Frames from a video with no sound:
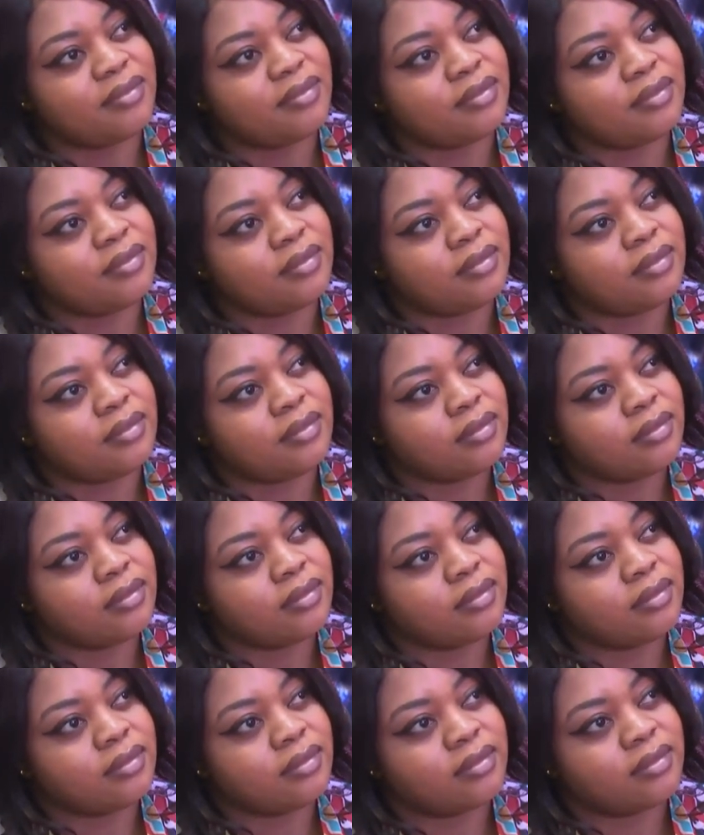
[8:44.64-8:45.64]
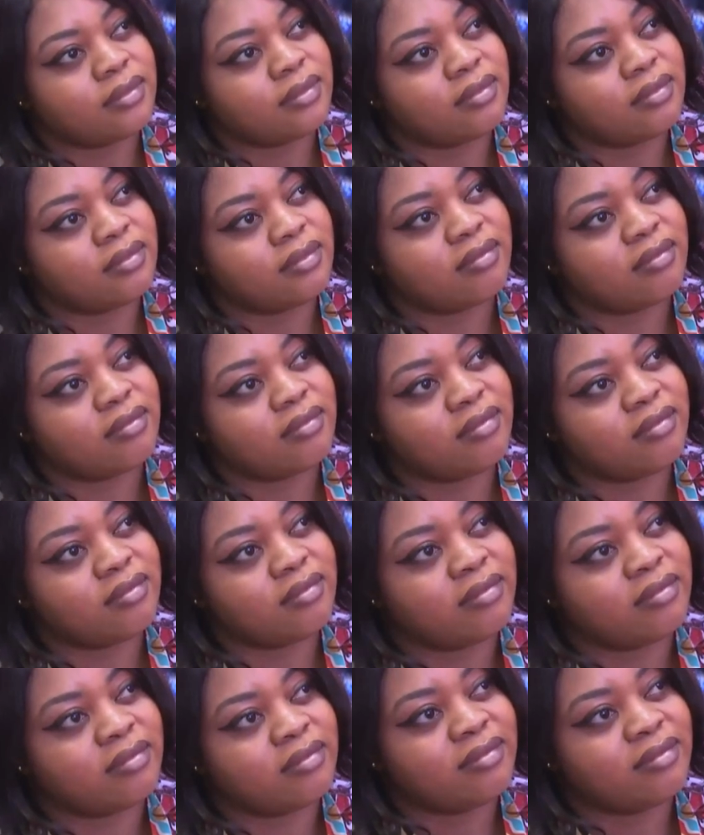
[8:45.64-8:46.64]

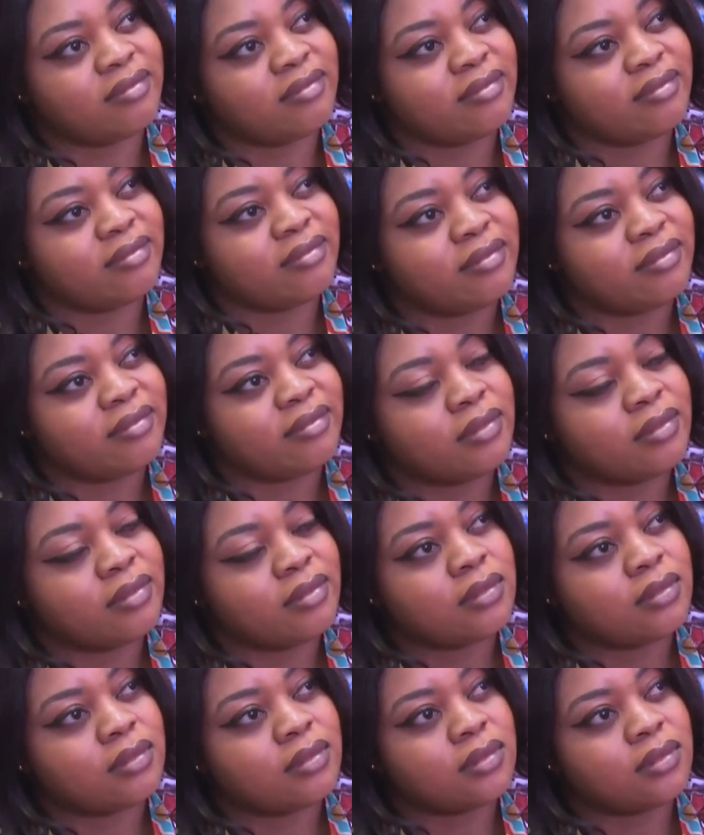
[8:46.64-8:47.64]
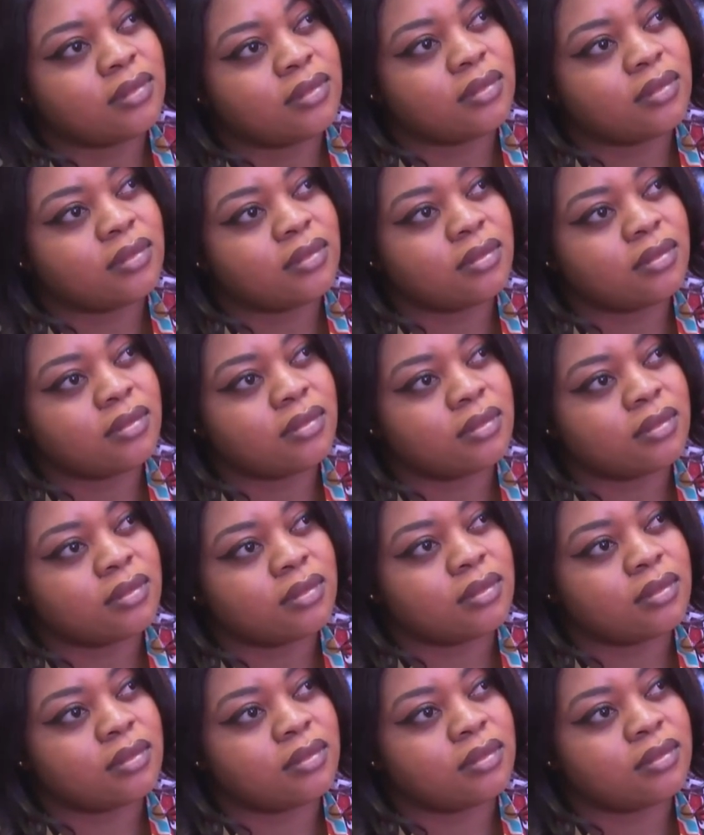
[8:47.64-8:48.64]

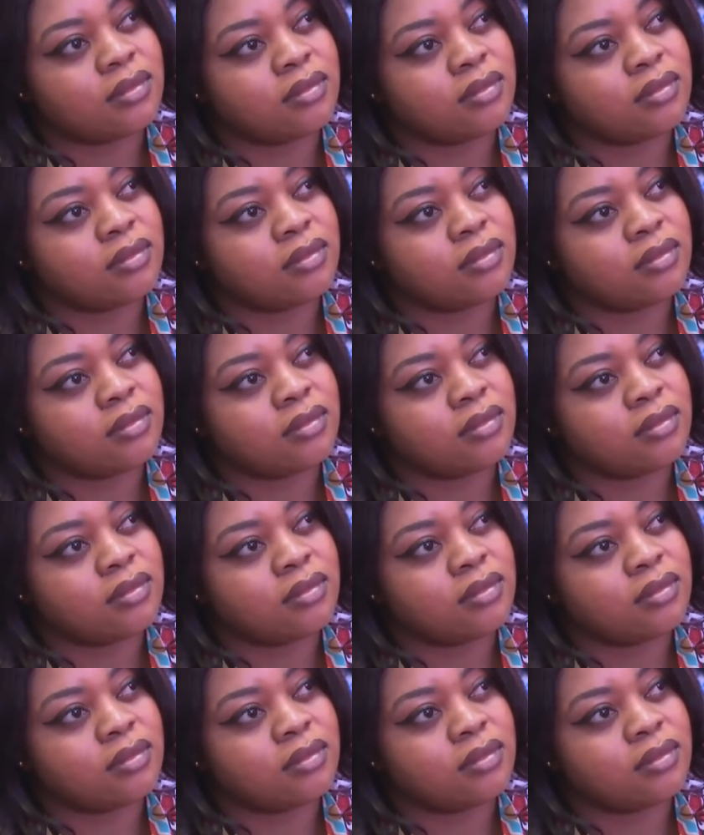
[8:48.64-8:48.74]
This person isn't speaking.